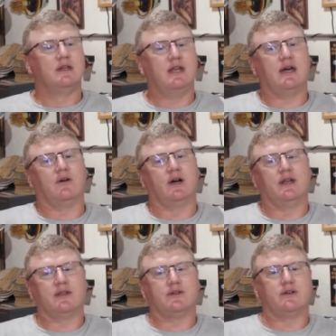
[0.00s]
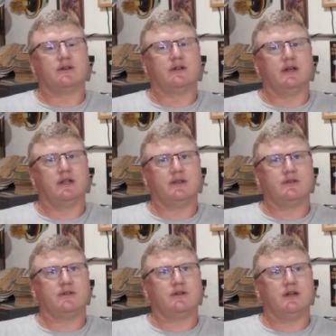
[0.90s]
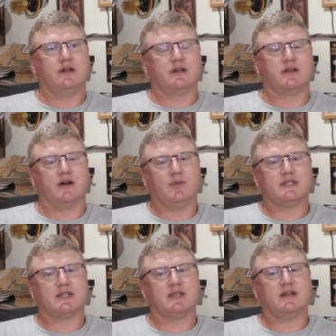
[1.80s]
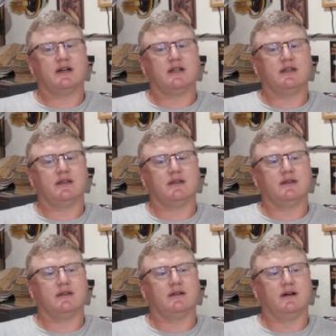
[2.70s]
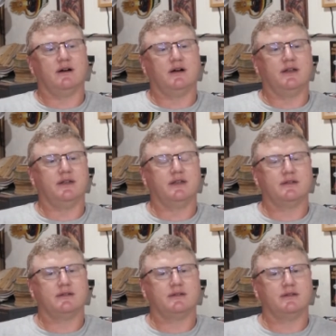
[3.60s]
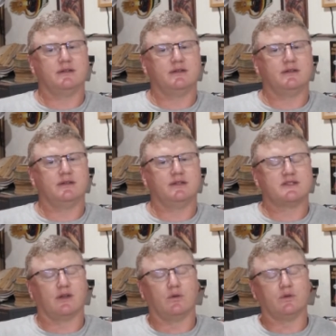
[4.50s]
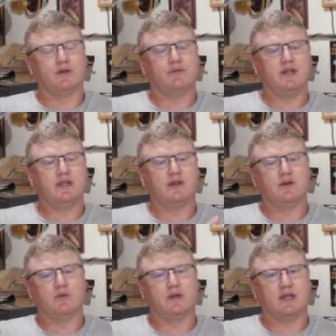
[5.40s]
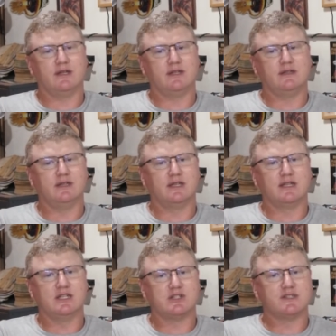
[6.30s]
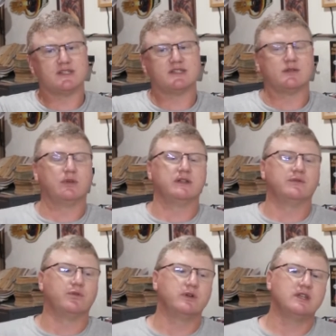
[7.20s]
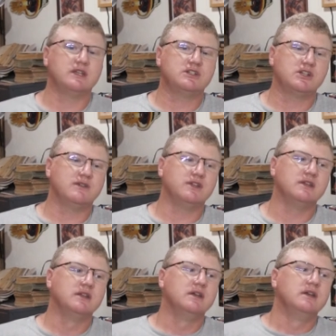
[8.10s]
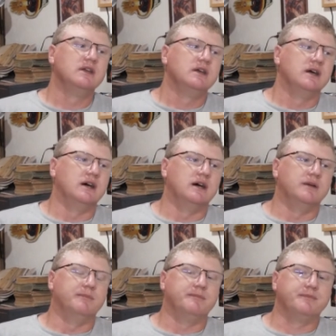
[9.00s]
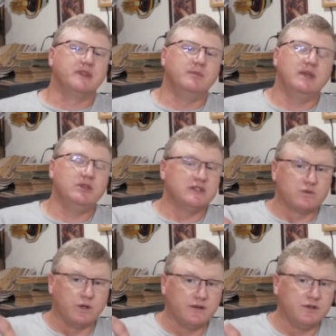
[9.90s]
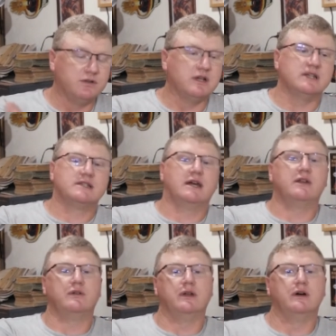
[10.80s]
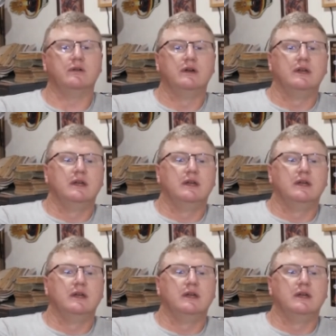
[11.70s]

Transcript: Now, another comment I got on, it's an older video when I did the ignition system on the 48 Chevy. Maybe it's one of you guys, I don't know.